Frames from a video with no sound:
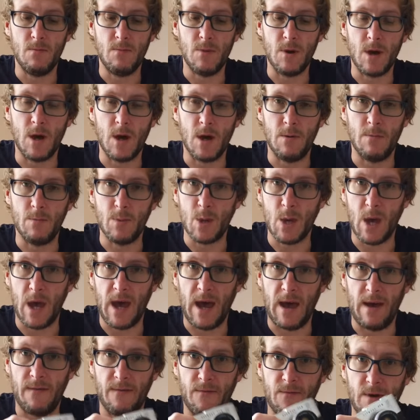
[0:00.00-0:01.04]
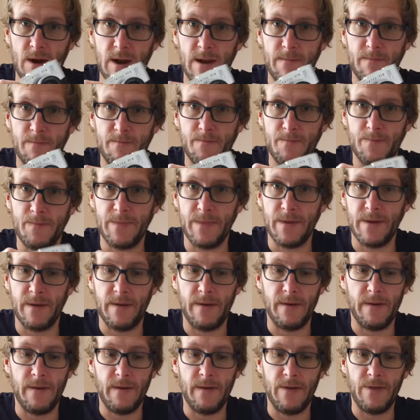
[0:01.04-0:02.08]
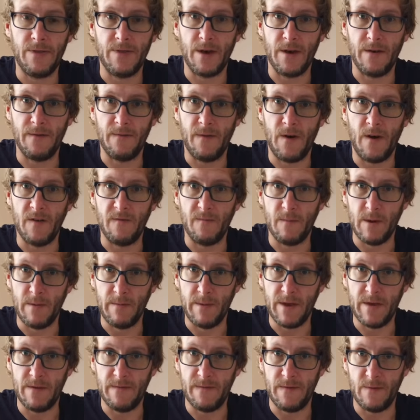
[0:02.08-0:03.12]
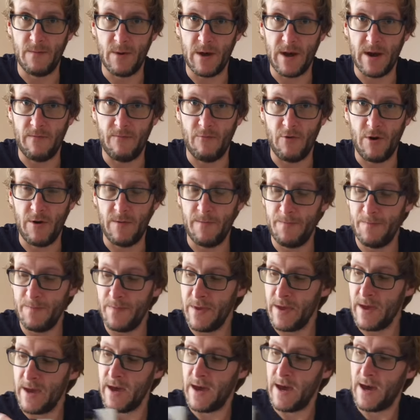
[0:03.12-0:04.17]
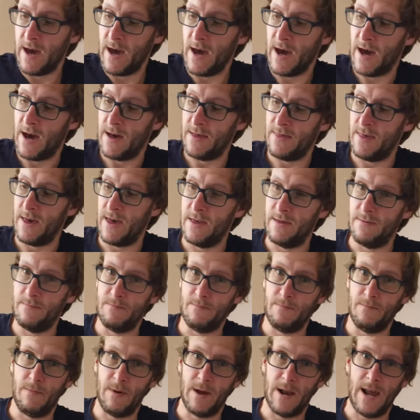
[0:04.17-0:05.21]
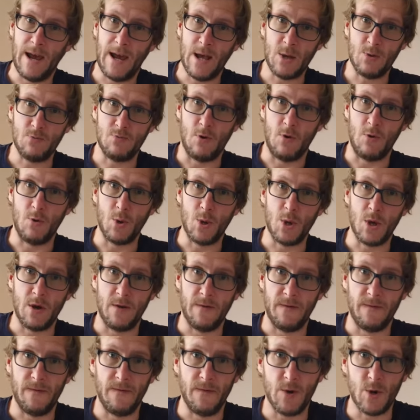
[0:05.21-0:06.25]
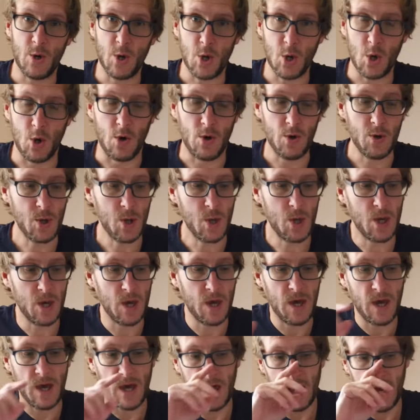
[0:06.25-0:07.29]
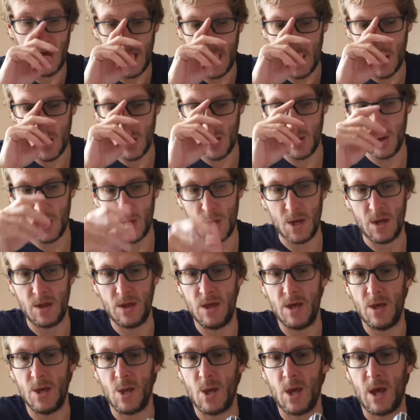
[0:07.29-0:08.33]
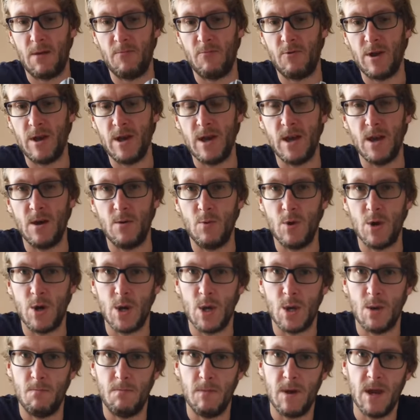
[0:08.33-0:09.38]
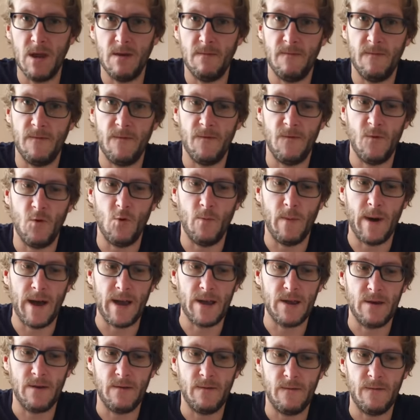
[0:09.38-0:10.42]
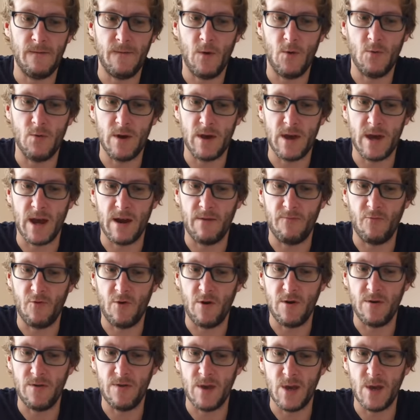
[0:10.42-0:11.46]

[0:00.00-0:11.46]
becomes a half frame 35mm film camera. And then my last rolls that I've shot is using this camera here, which is a medium format folding camera,